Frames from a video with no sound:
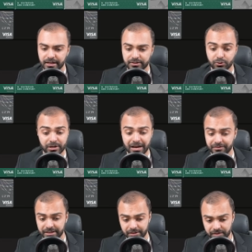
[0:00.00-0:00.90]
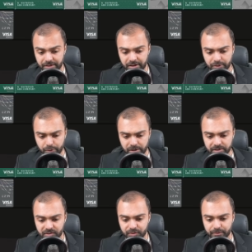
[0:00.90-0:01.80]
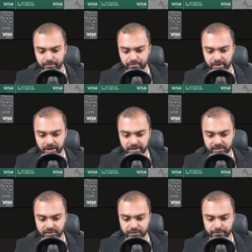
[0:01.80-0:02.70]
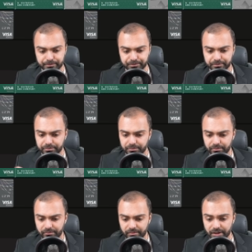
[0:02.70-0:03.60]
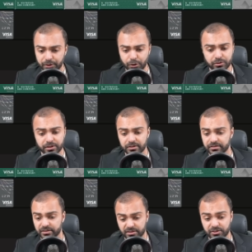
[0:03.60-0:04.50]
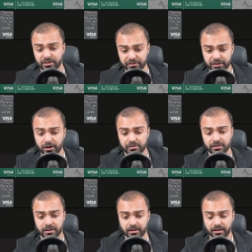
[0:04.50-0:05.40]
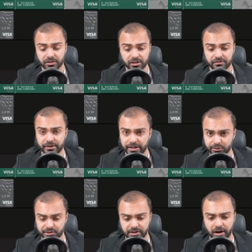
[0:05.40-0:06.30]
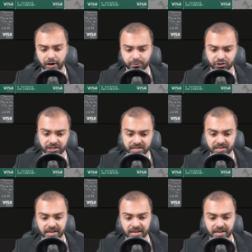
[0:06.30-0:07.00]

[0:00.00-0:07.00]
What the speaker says: Don't have any of the other ones, but you know, there definitely are a lot of very interesting options.